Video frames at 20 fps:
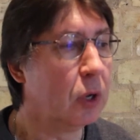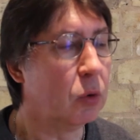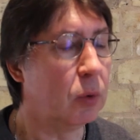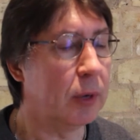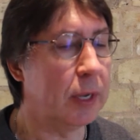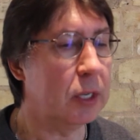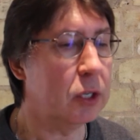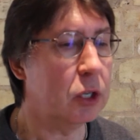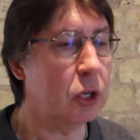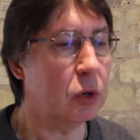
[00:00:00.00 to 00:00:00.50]

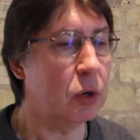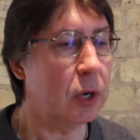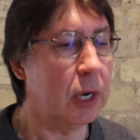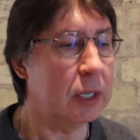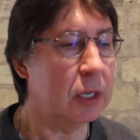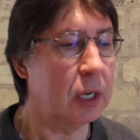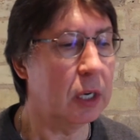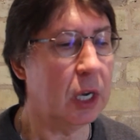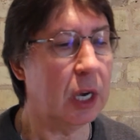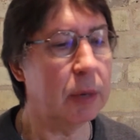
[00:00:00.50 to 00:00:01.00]
We
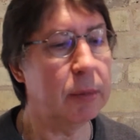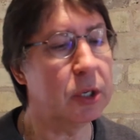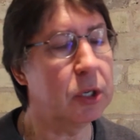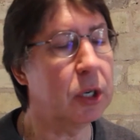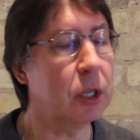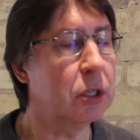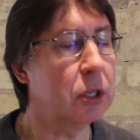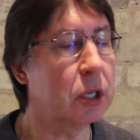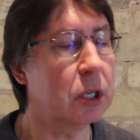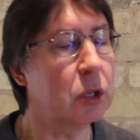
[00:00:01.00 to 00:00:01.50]
integrated library
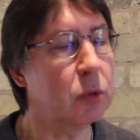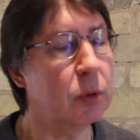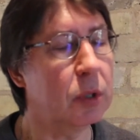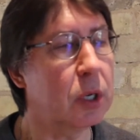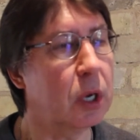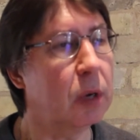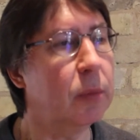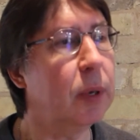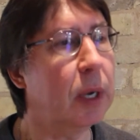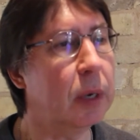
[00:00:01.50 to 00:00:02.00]
synthesis with
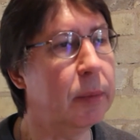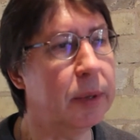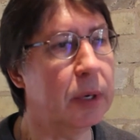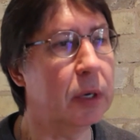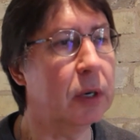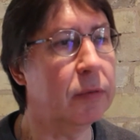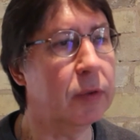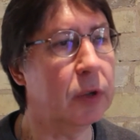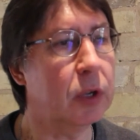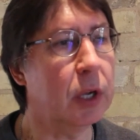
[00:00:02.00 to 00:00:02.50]
compound
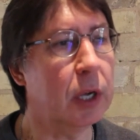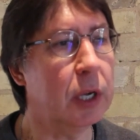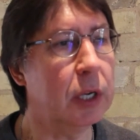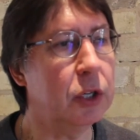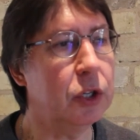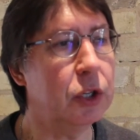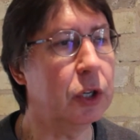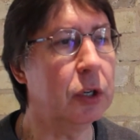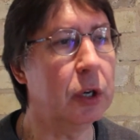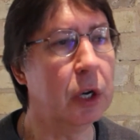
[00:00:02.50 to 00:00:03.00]

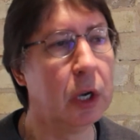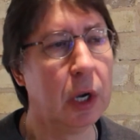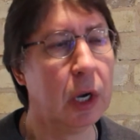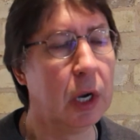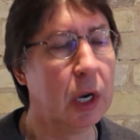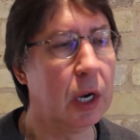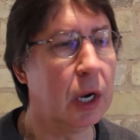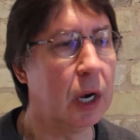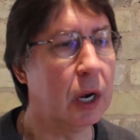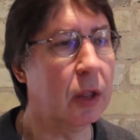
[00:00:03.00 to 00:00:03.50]
purification,
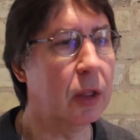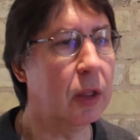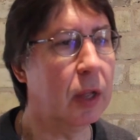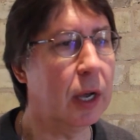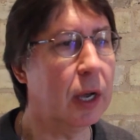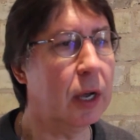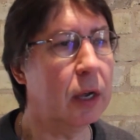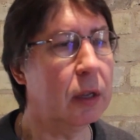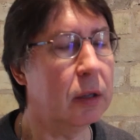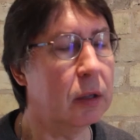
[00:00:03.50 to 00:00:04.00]
and
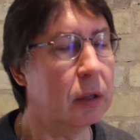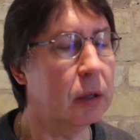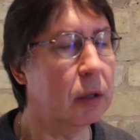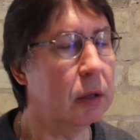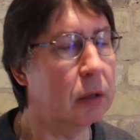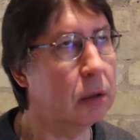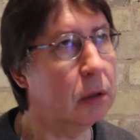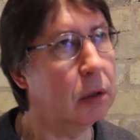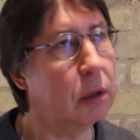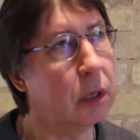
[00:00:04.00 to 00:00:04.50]
that
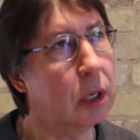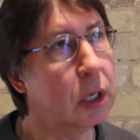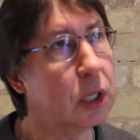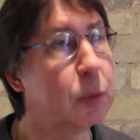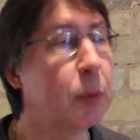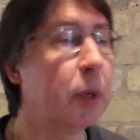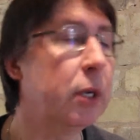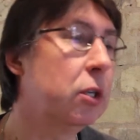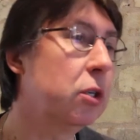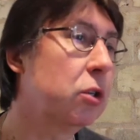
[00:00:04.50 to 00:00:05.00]

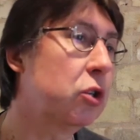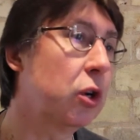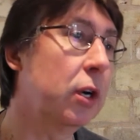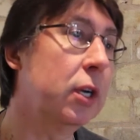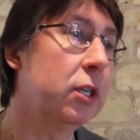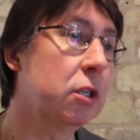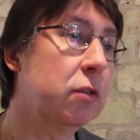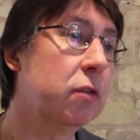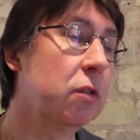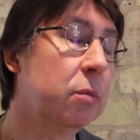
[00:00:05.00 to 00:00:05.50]
has been
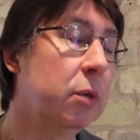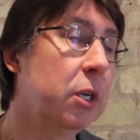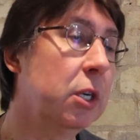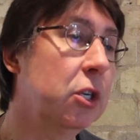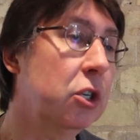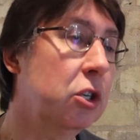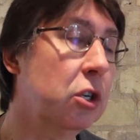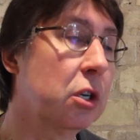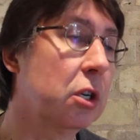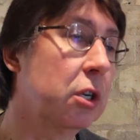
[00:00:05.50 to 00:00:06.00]

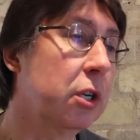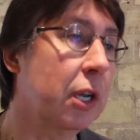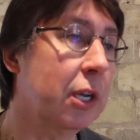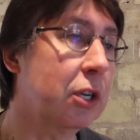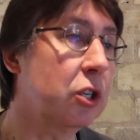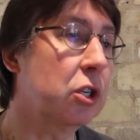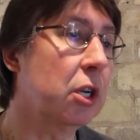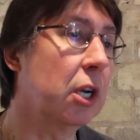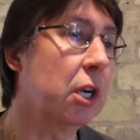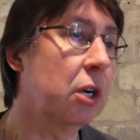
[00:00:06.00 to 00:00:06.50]
transformational in
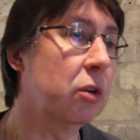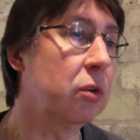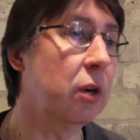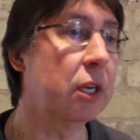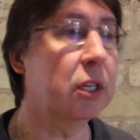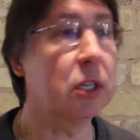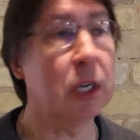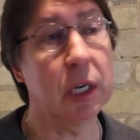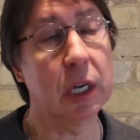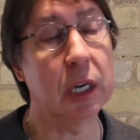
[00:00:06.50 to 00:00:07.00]

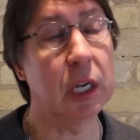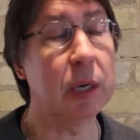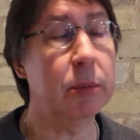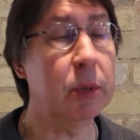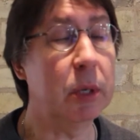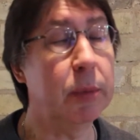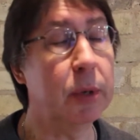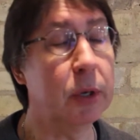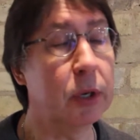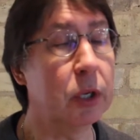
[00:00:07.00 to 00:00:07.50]
accelerating
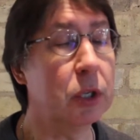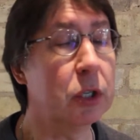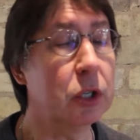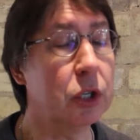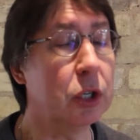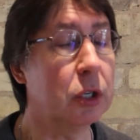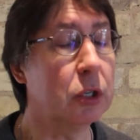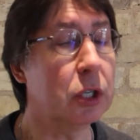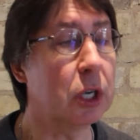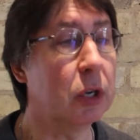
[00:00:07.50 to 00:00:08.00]
library
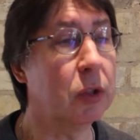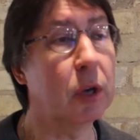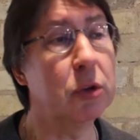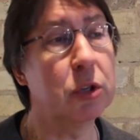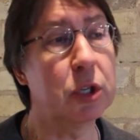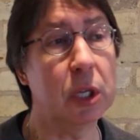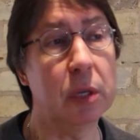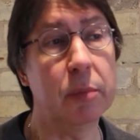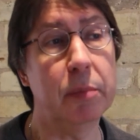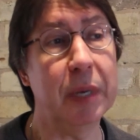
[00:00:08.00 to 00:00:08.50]
production. So
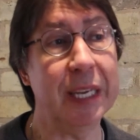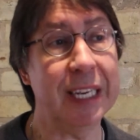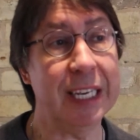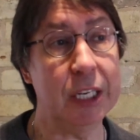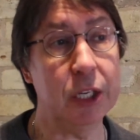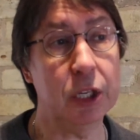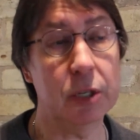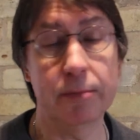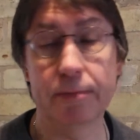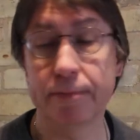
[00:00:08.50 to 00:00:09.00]
those are the
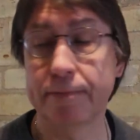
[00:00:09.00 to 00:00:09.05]
biggies.